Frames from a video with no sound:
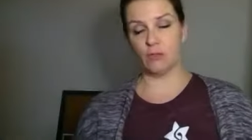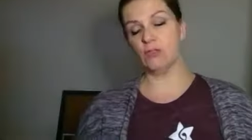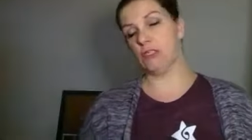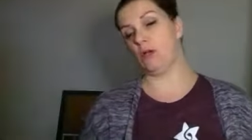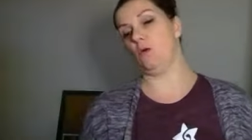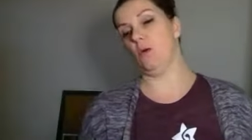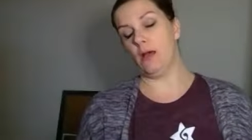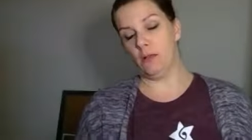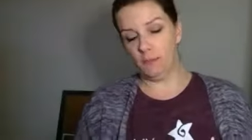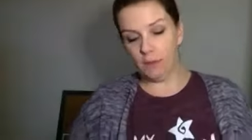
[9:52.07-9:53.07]
So
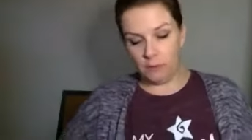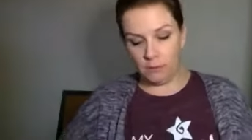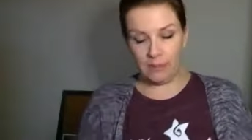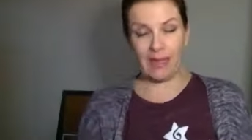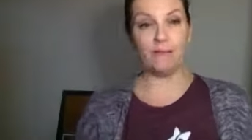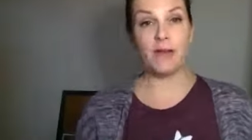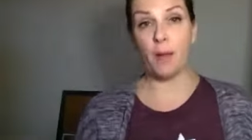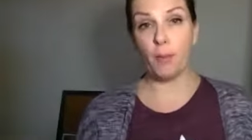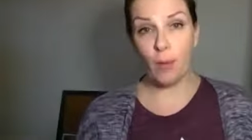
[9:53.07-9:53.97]
I have an upper